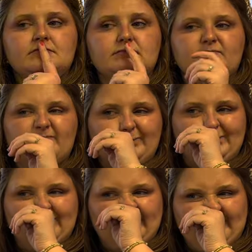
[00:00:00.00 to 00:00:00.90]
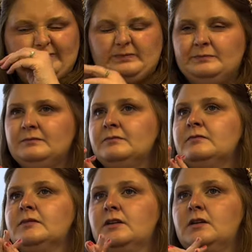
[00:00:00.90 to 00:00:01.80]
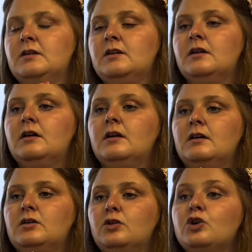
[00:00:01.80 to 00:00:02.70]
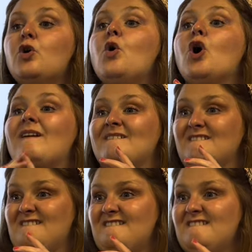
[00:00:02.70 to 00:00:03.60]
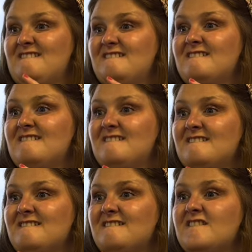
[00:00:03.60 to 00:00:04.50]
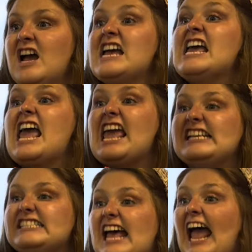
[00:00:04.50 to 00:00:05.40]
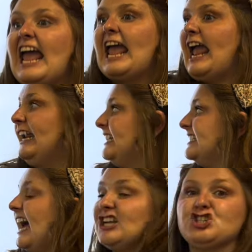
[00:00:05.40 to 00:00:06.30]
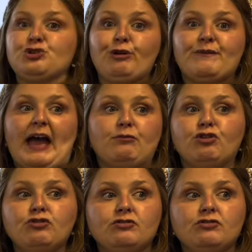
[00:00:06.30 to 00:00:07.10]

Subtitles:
Because if we have a short vowel before. And is that a short vowel?